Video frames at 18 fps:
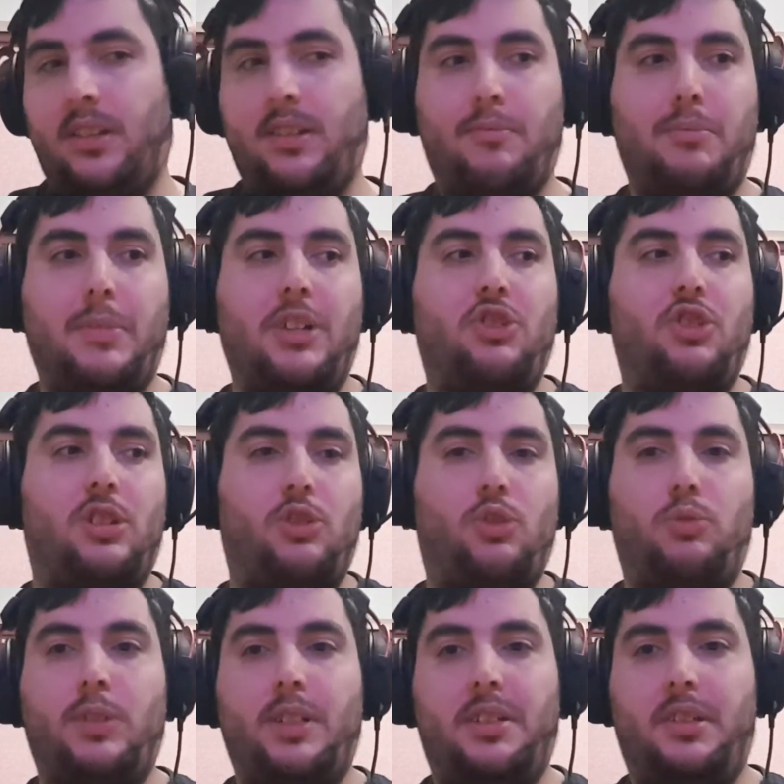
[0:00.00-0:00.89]
Imagine a
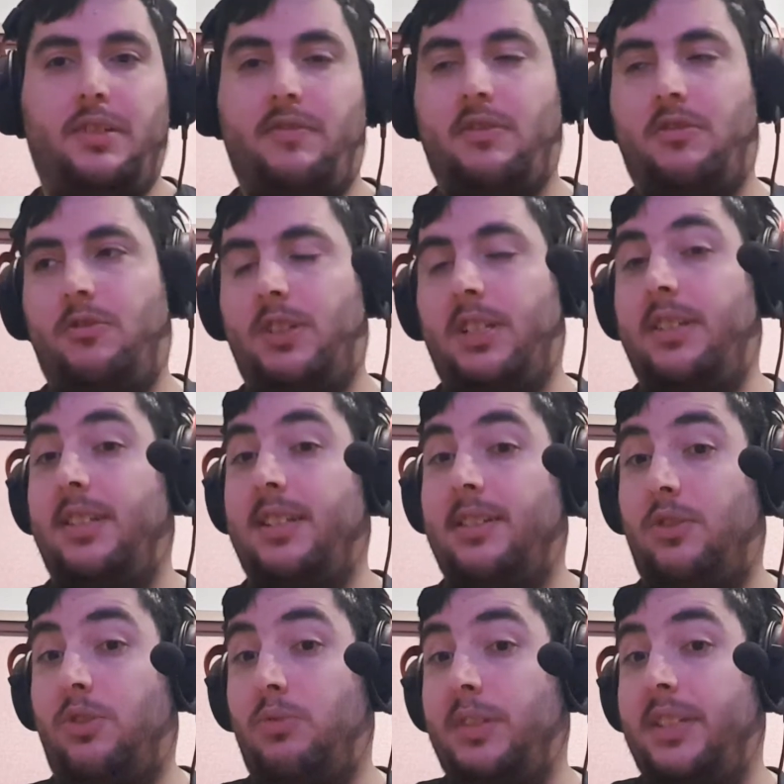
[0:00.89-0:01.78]
20-year-old is
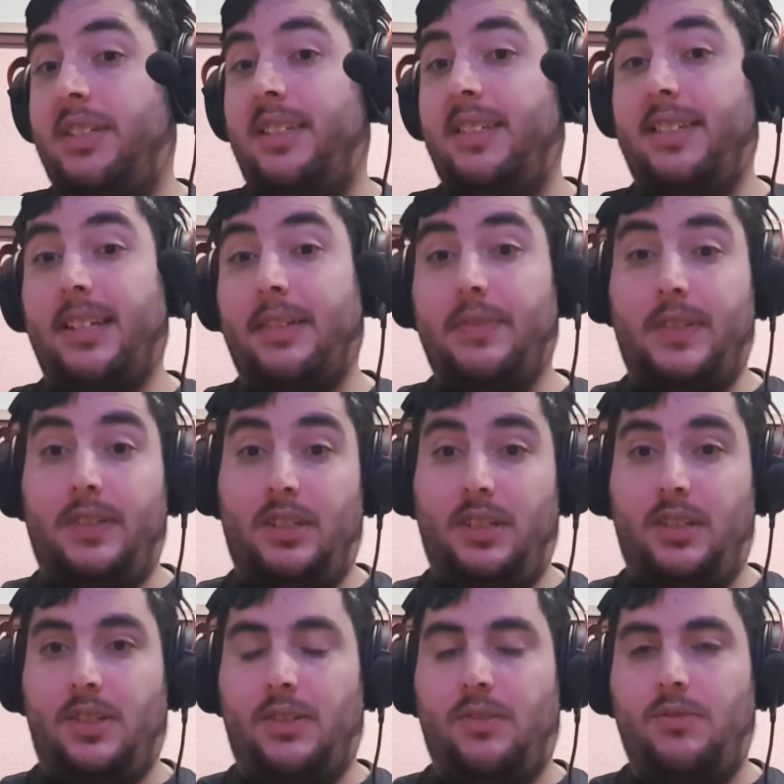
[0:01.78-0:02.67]
now 27
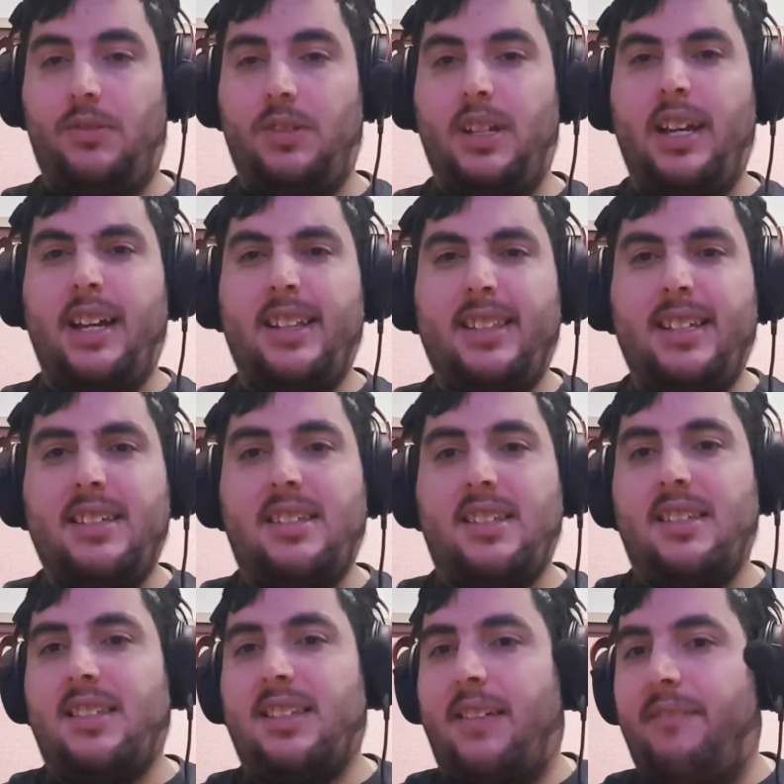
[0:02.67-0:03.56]
years old. This
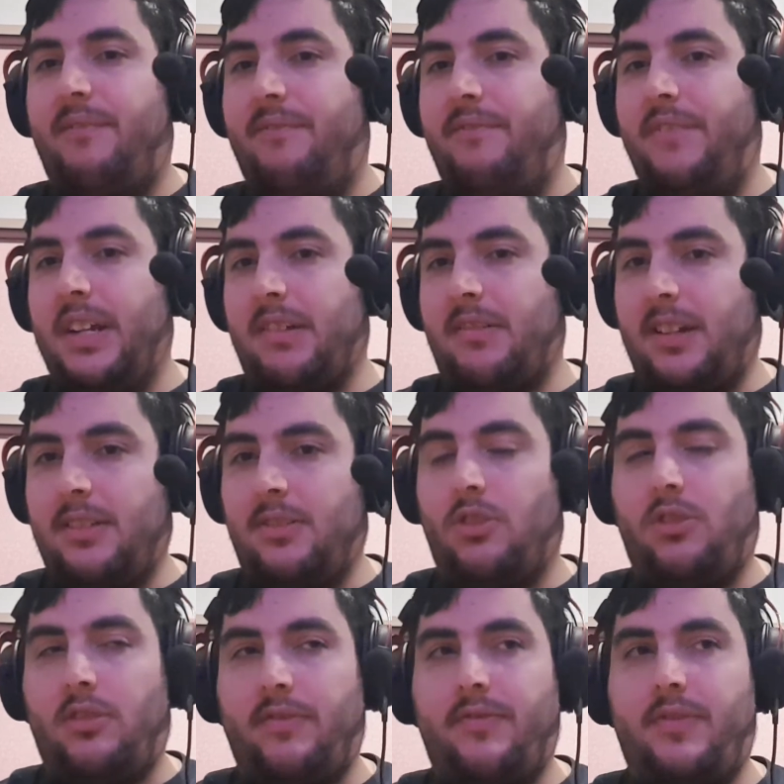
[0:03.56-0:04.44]
is a very
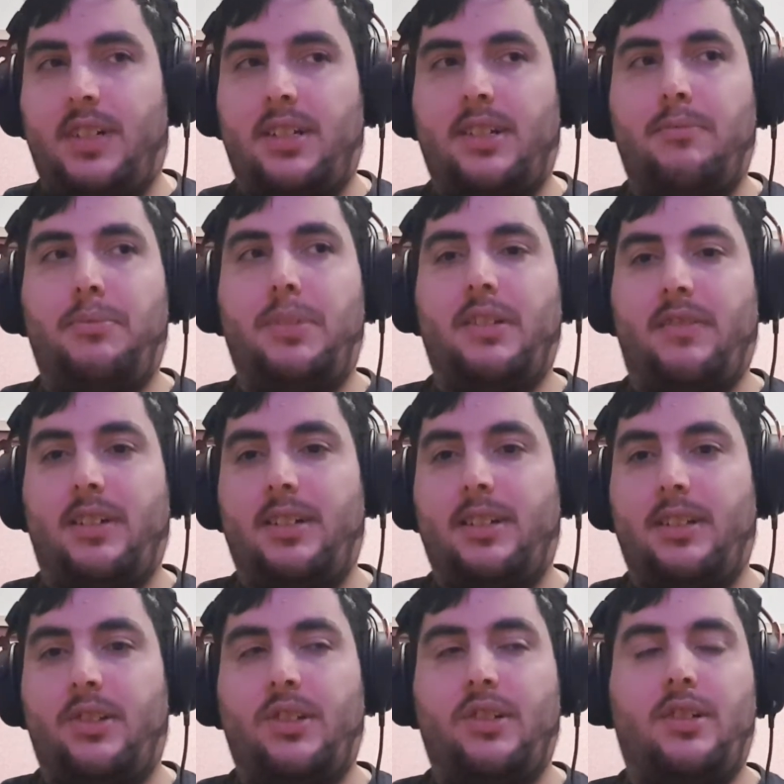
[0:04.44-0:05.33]
long fucking period
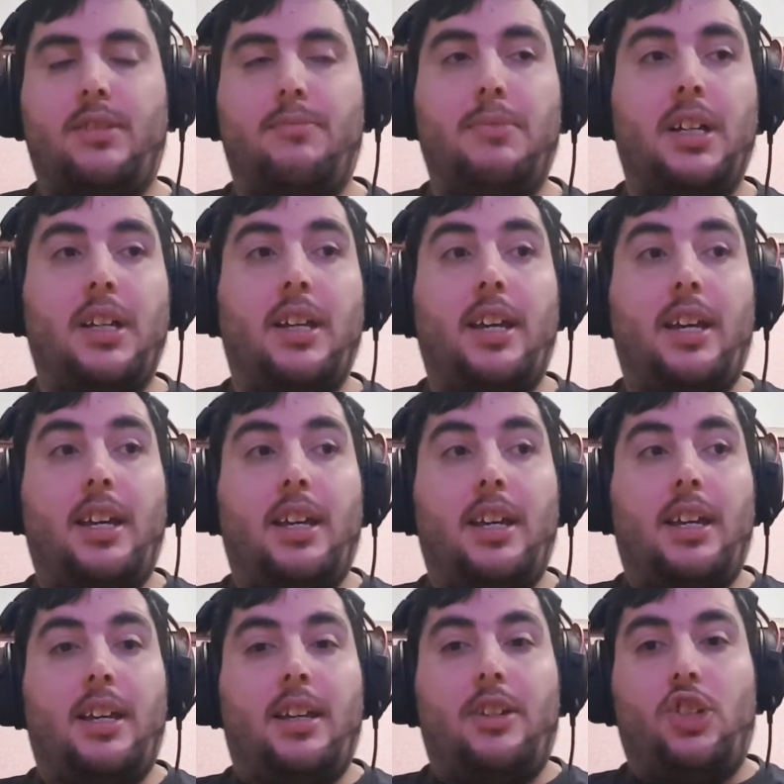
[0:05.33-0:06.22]
of time.
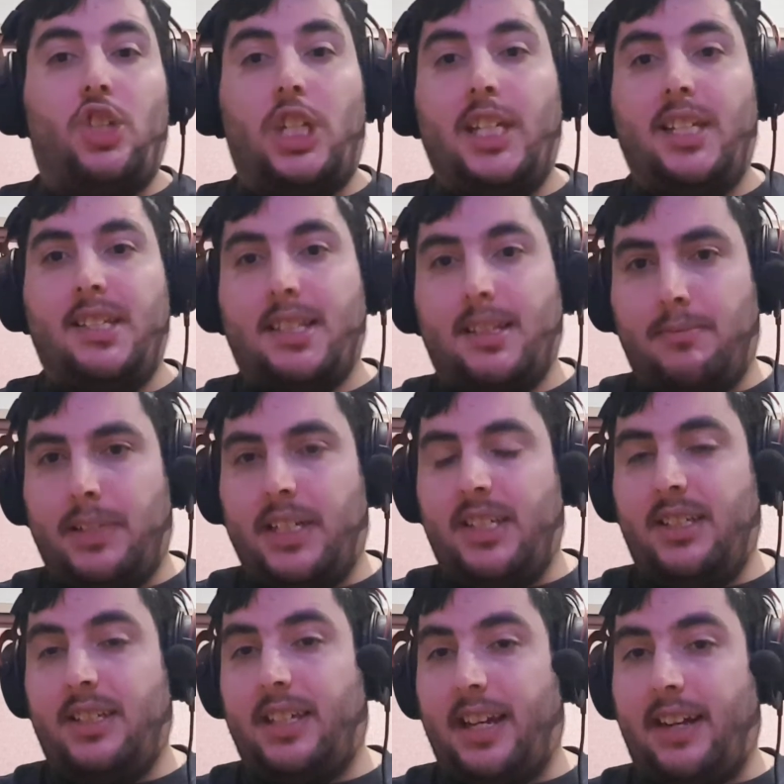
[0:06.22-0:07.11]
She's the
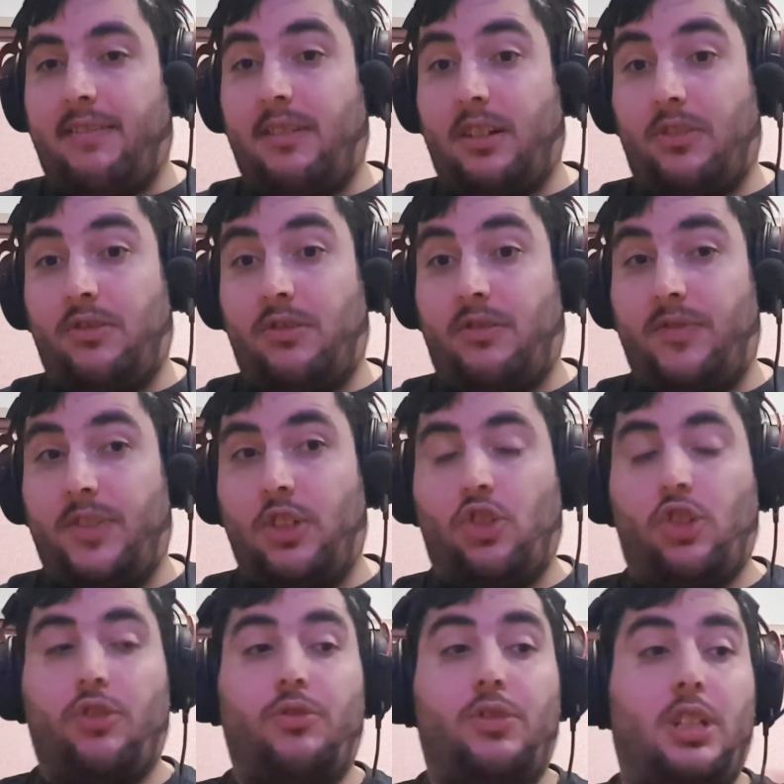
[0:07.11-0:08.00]
main character of the
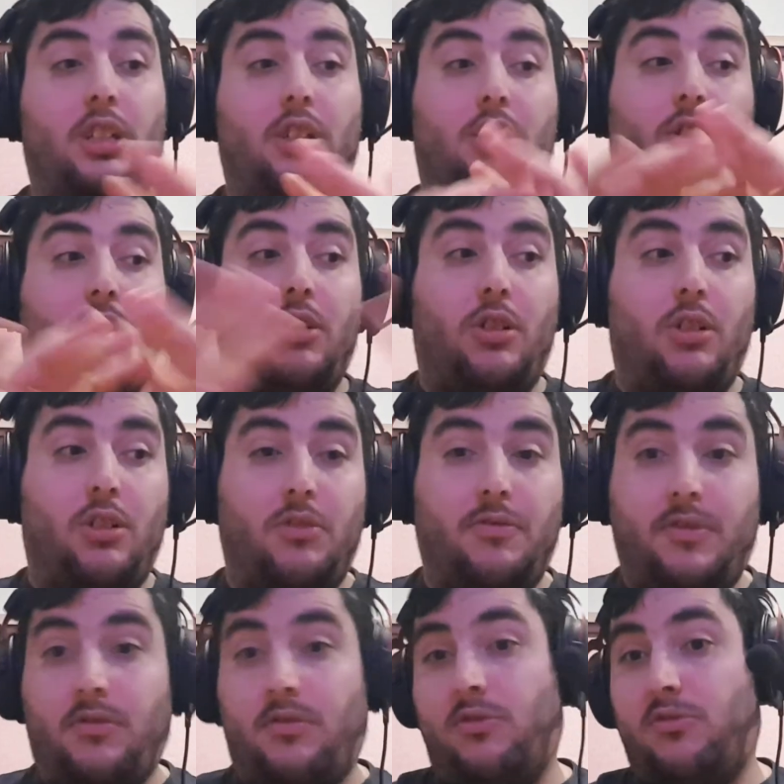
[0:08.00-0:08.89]
show, the
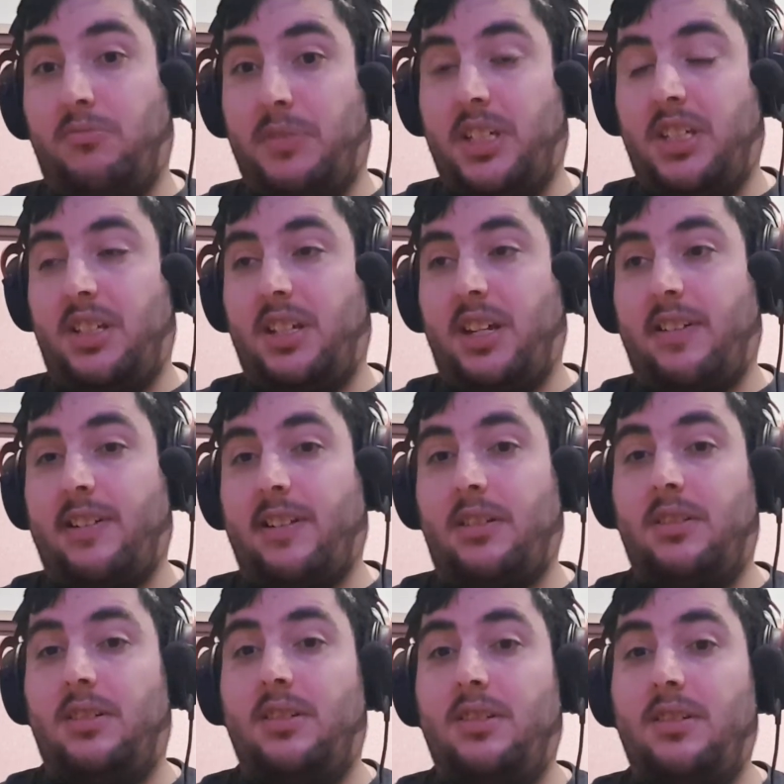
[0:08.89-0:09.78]
overall main character.